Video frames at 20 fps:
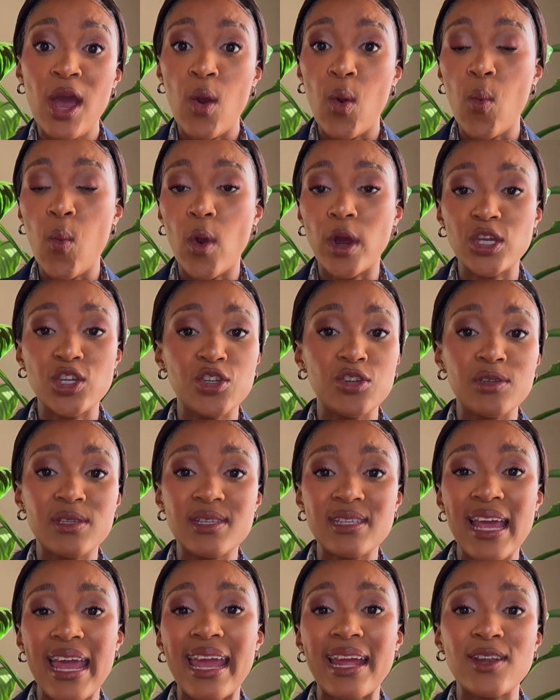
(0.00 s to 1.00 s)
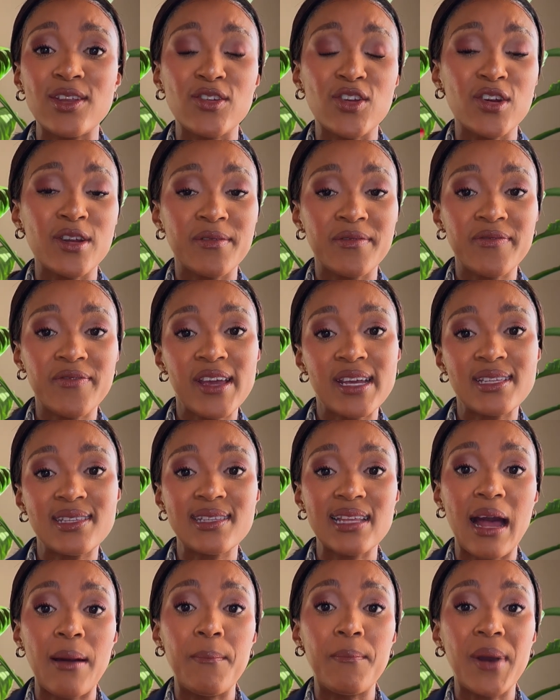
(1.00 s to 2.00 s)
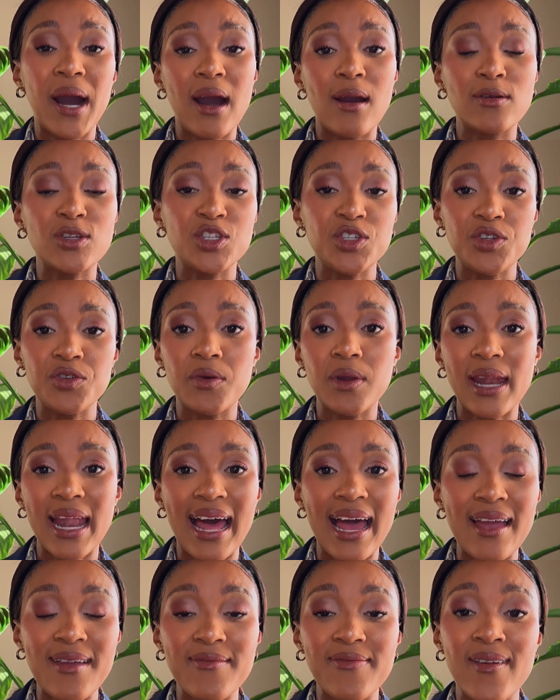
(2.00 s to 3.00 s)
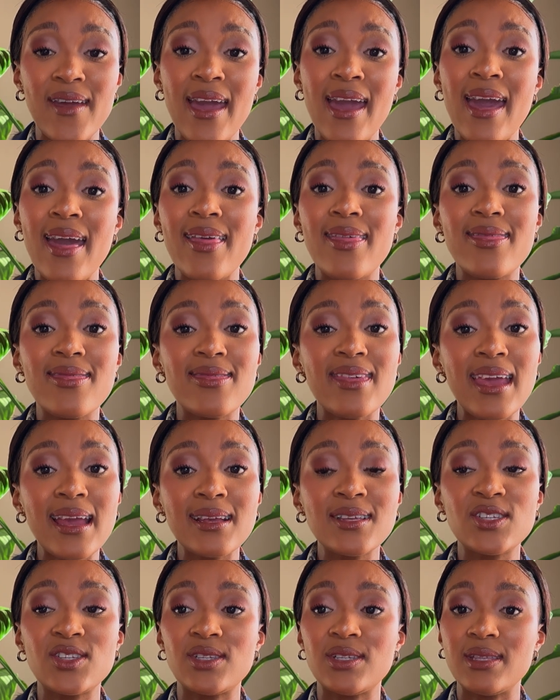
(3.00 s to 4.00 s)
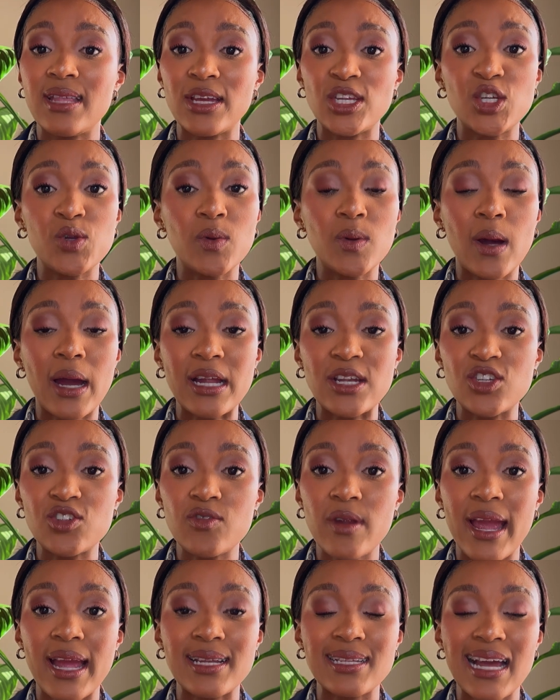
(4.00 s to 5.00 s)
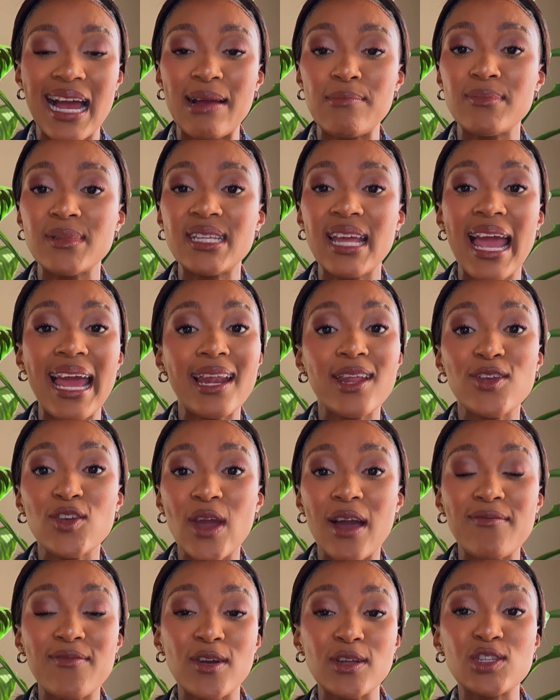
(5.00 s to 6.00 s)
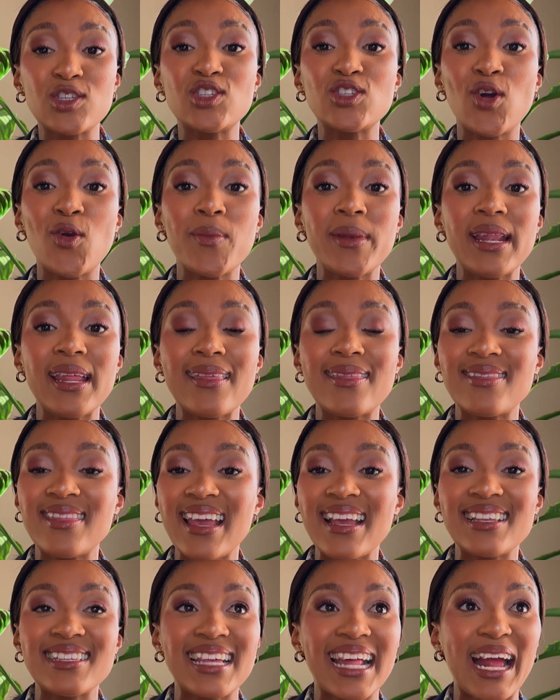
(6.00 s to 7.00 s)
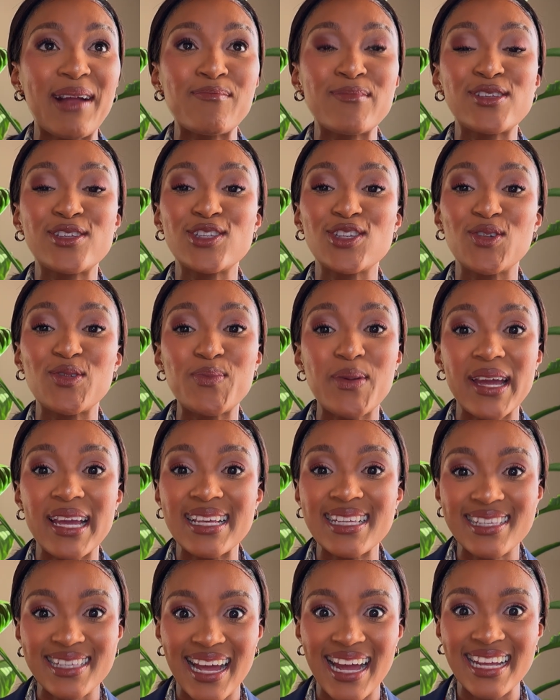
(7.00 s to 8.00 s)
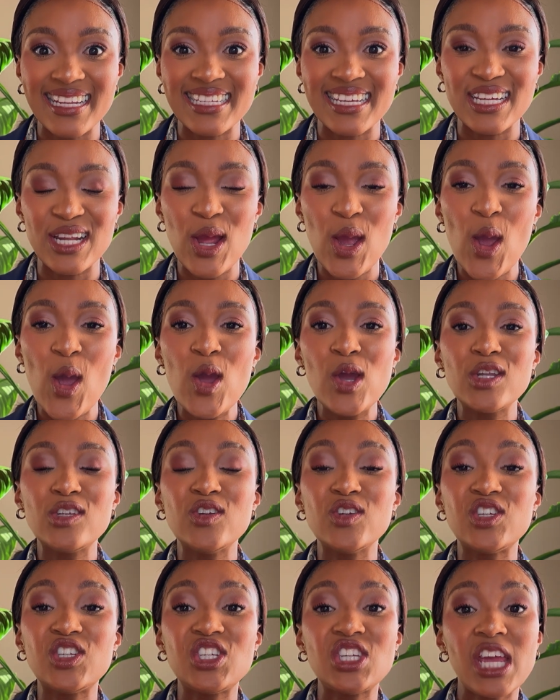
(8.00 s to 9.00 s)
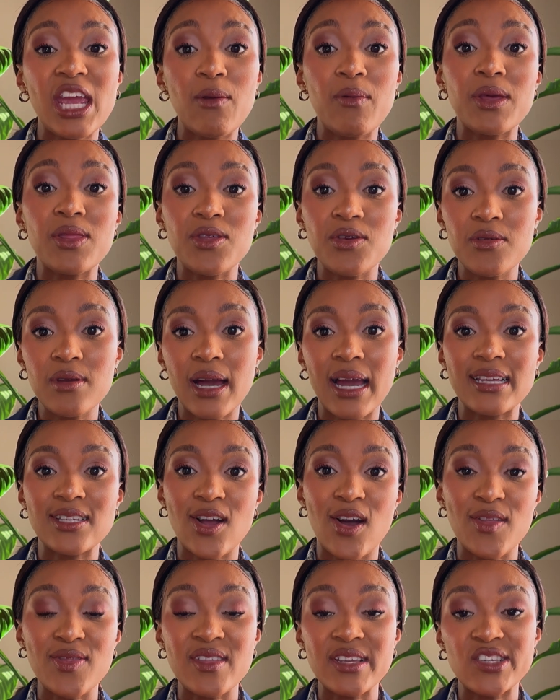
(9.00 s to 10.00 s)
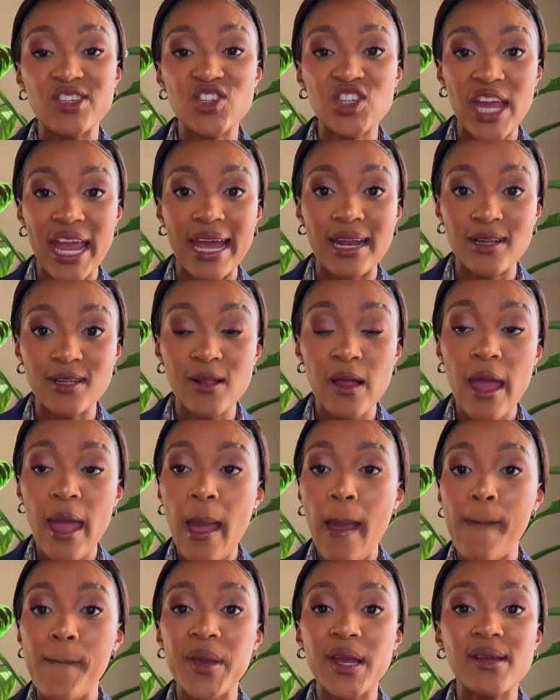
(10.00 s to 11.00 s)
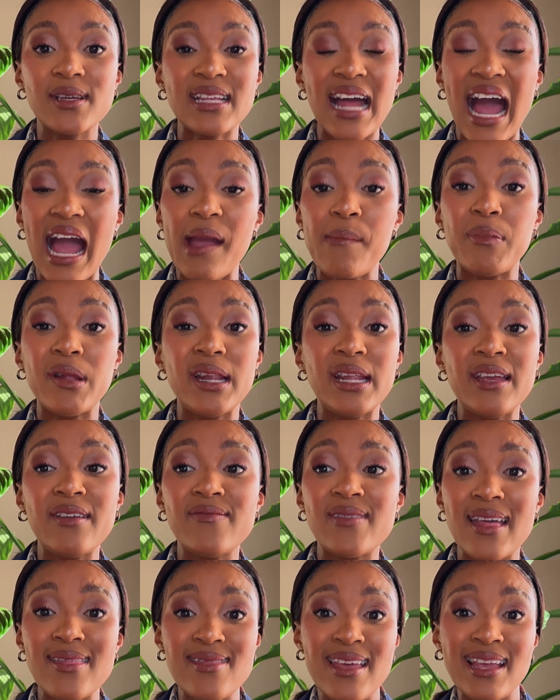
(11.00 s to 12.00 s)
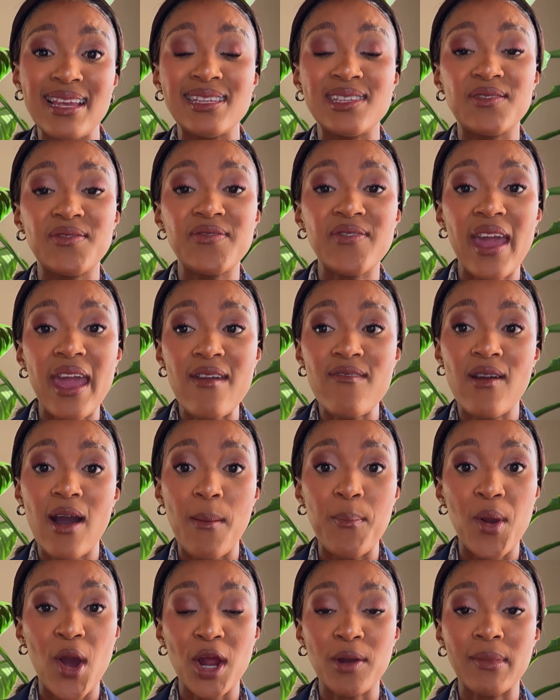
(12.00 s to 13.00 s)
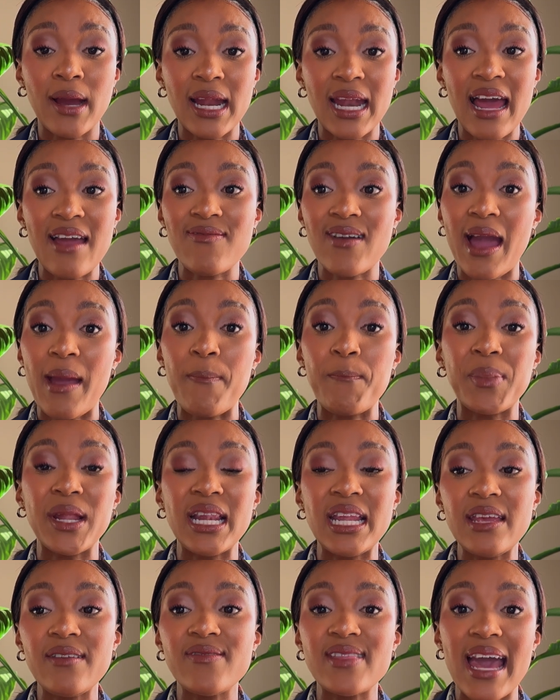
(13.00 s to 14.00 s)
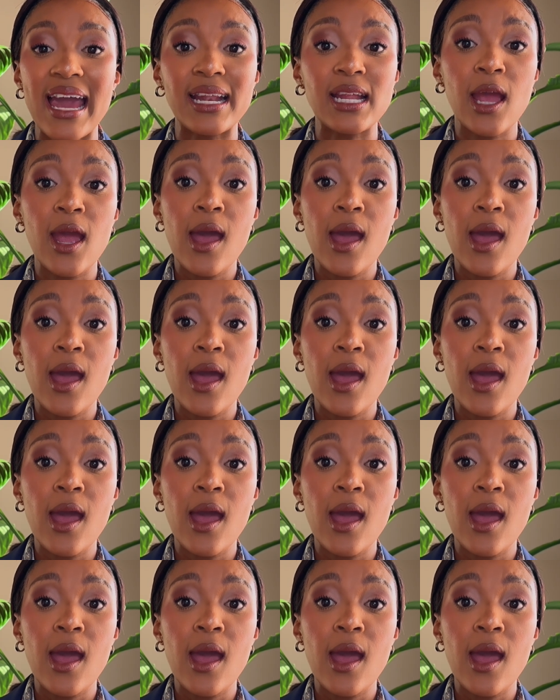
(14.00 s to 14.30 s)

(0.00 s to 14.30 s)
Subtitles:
what you say and you confess about your life, things that you will attract. I'm telling you, I've got so many things that I'm super excited to share with you guys on this channel, because I believe that there is favor upon my life. I believe that